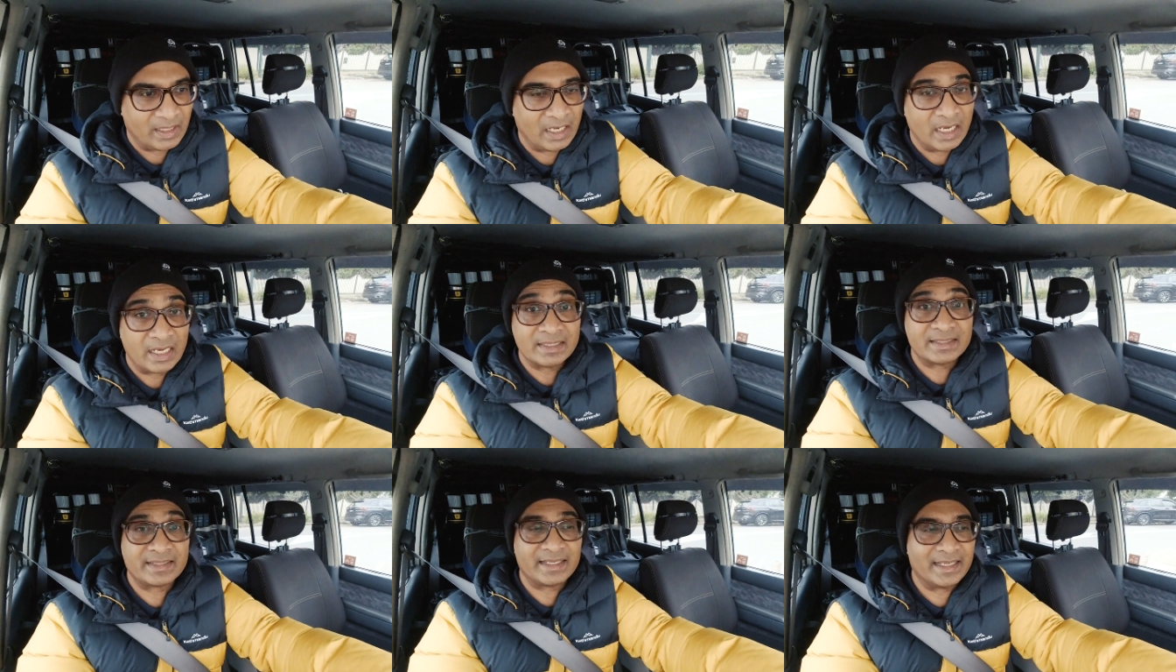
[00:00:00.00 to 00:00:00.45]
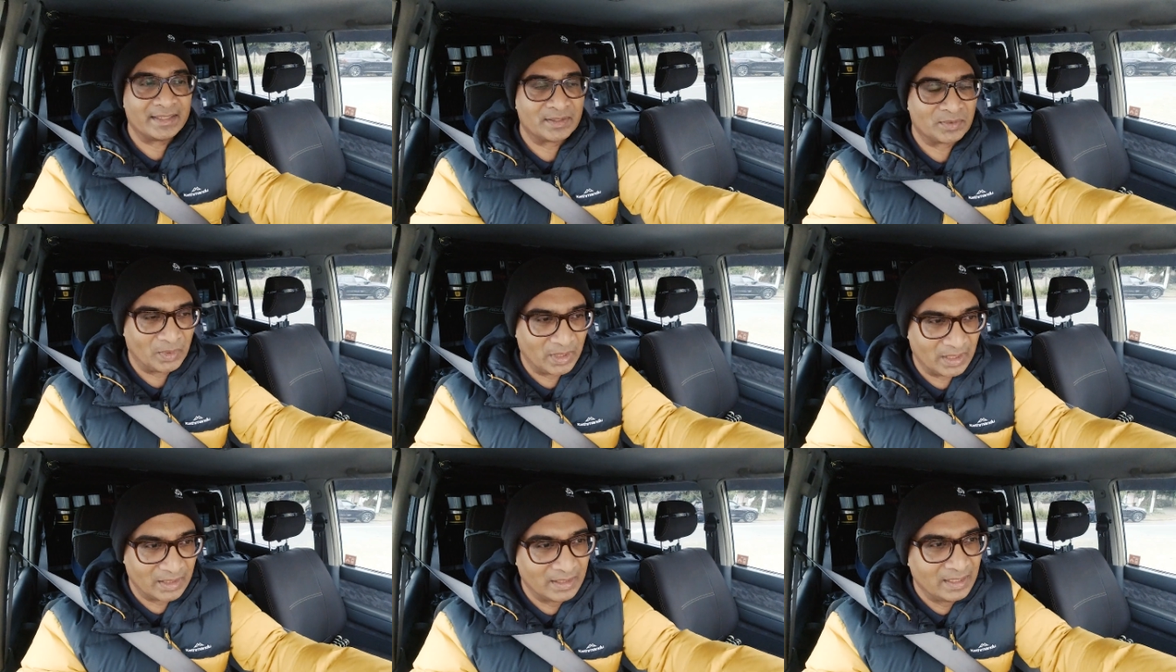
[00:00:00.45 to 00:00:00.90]
answer
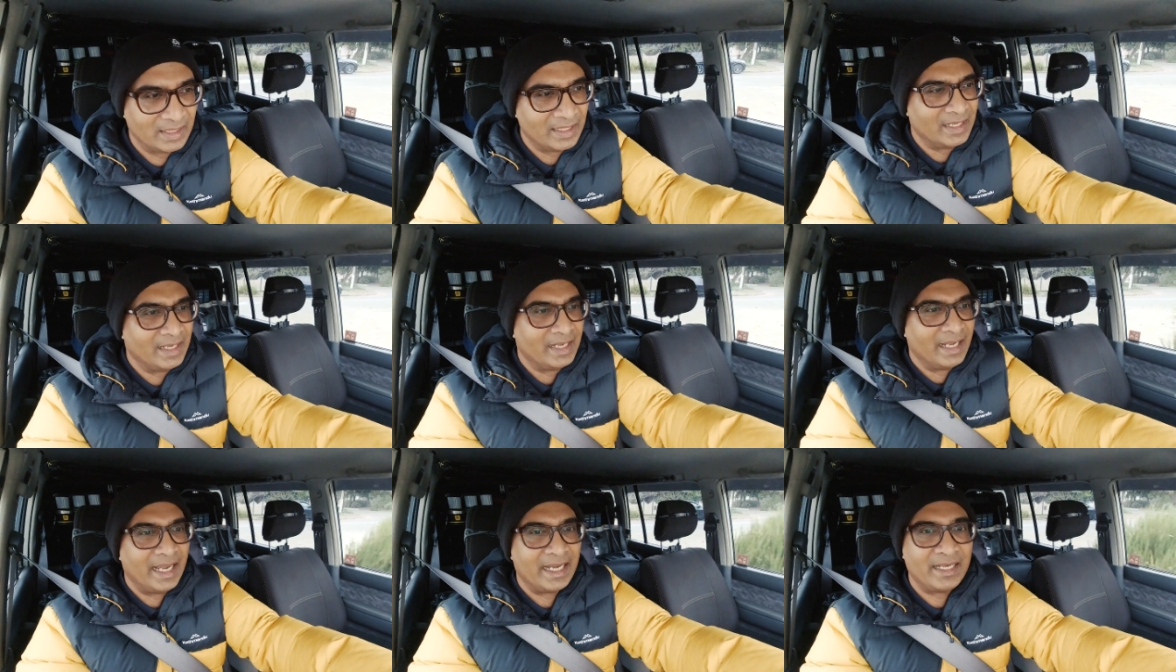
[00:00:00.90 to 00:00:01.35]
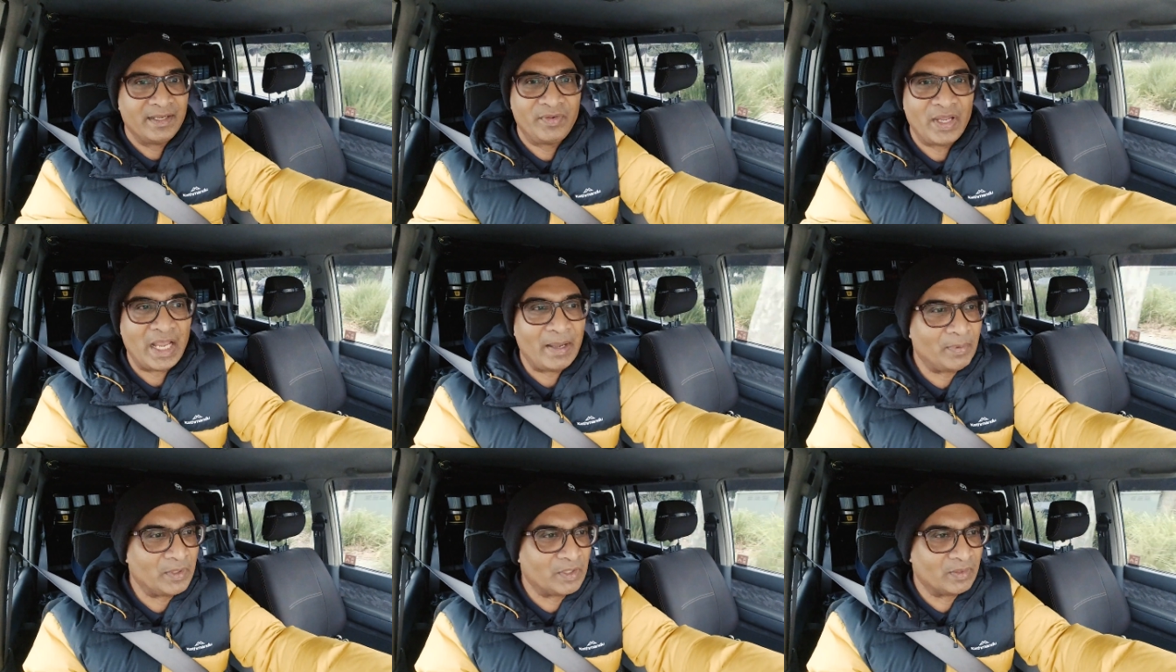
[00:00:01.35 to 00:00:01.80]
as well. And if
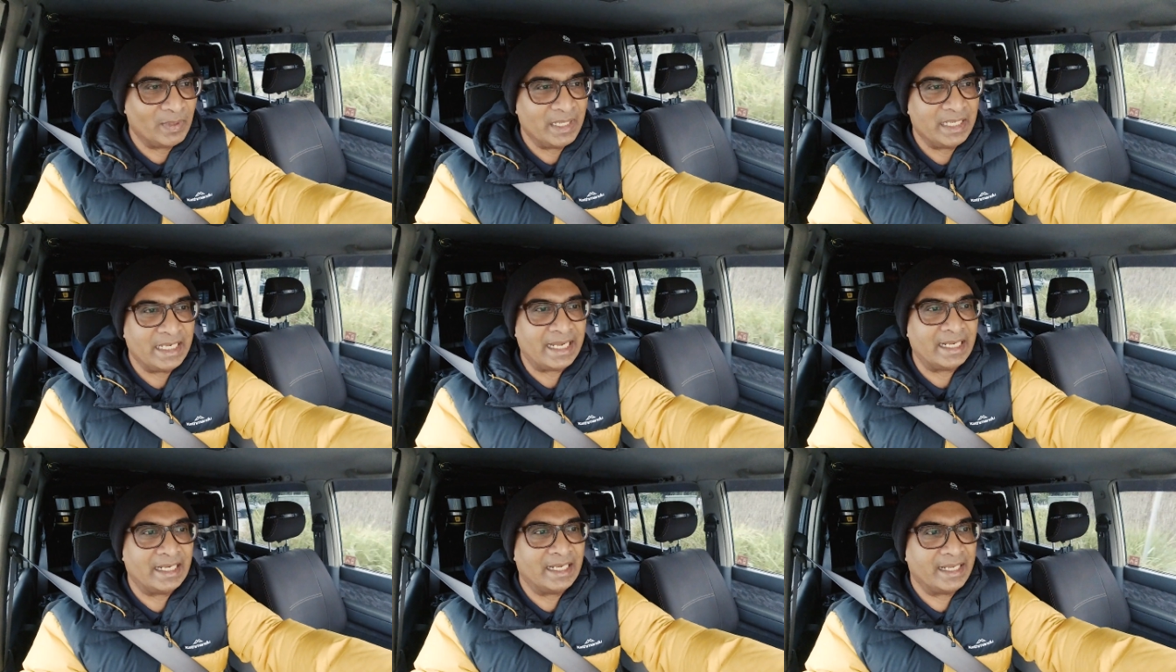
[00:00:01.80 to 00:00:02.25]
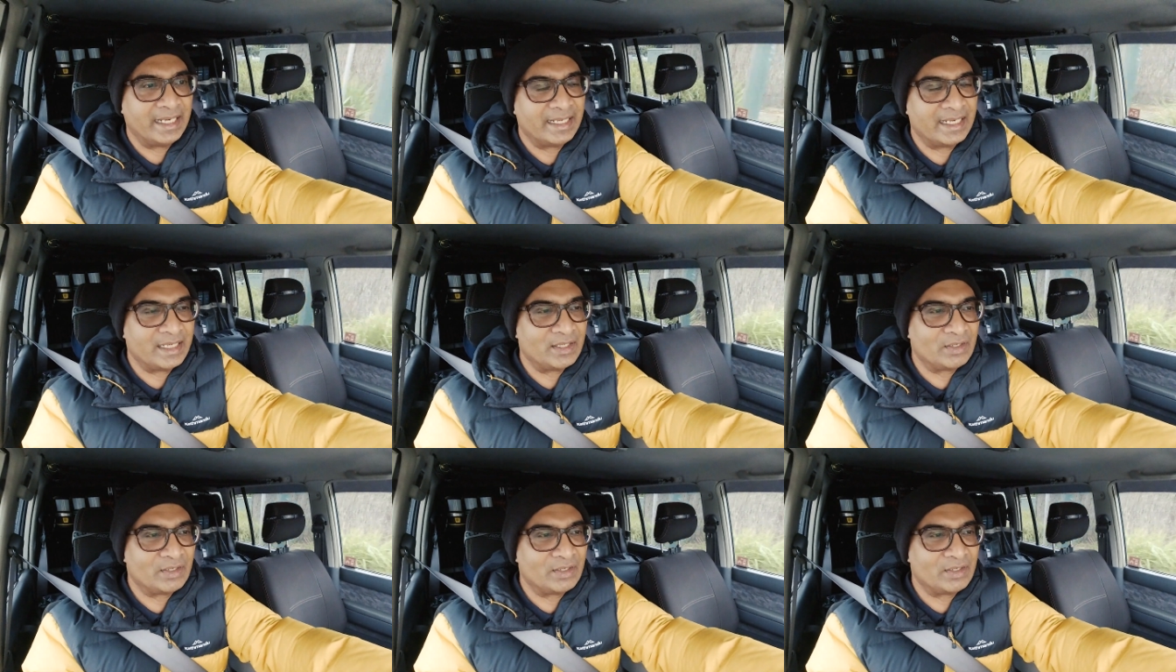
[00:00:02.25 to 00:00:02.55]
you happen to be in Adelaide